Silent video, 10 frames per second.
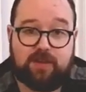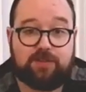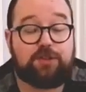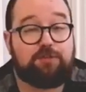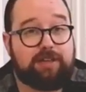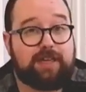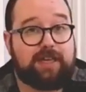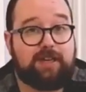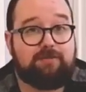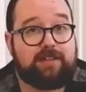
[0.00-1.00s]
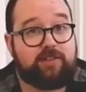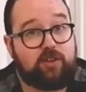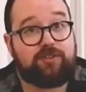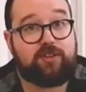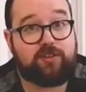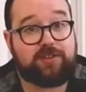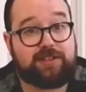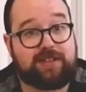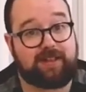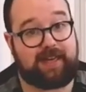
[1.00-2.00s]
The trick here is not to
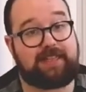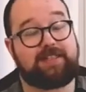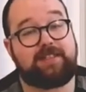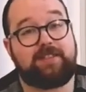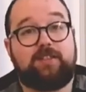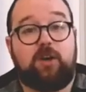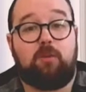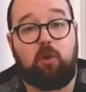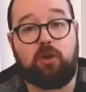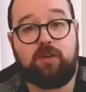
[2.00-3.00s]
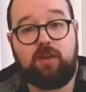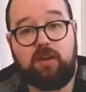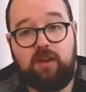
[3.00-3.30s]
just glance at the top one,